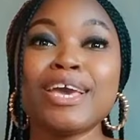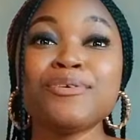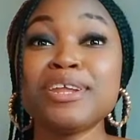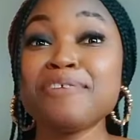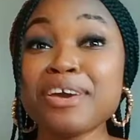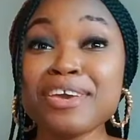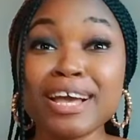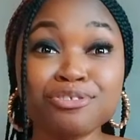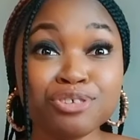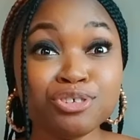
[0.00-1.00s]
Whenever you
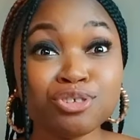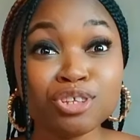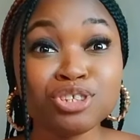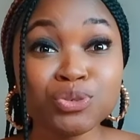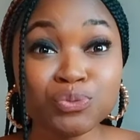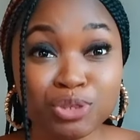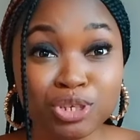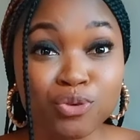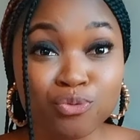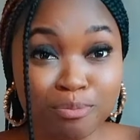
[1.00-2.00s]
are doing something with
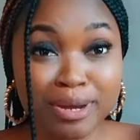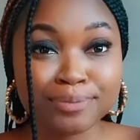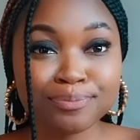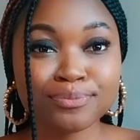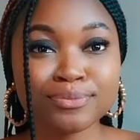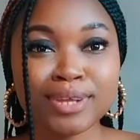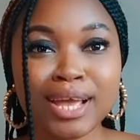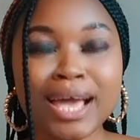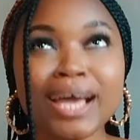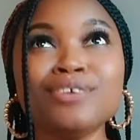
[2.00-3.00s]
a woman
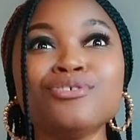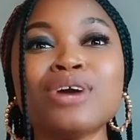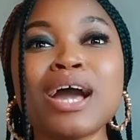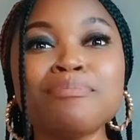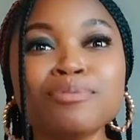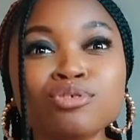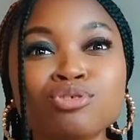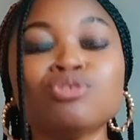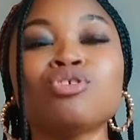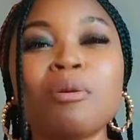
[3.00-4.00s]
and you happen
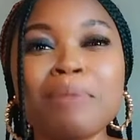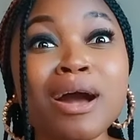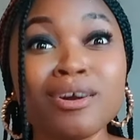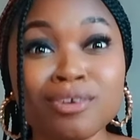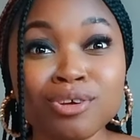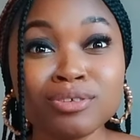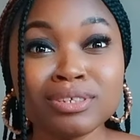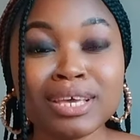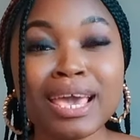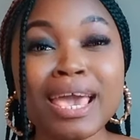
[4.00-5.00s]
to come
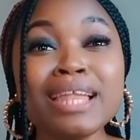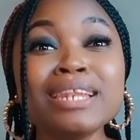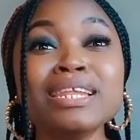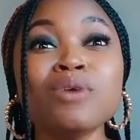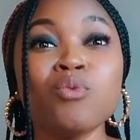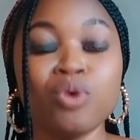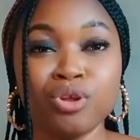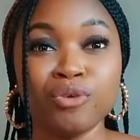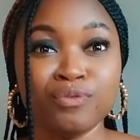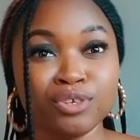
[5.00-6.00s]
across any one
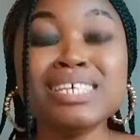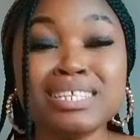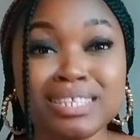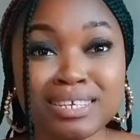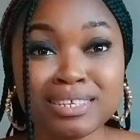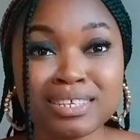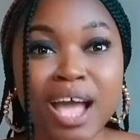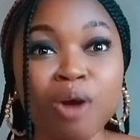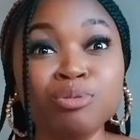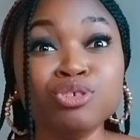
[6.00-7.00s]
of these things
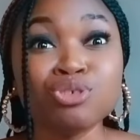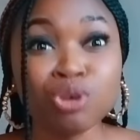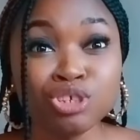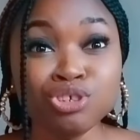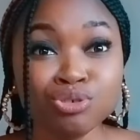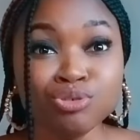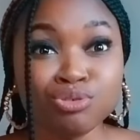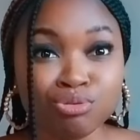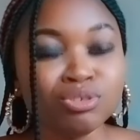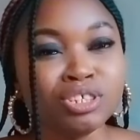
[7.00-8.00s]
I'll be showing you
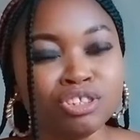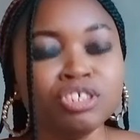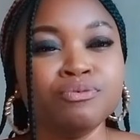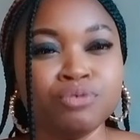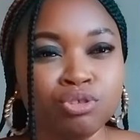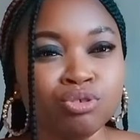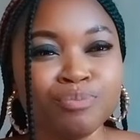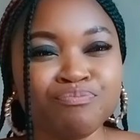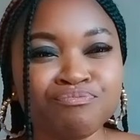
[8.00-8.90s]
soon in this video,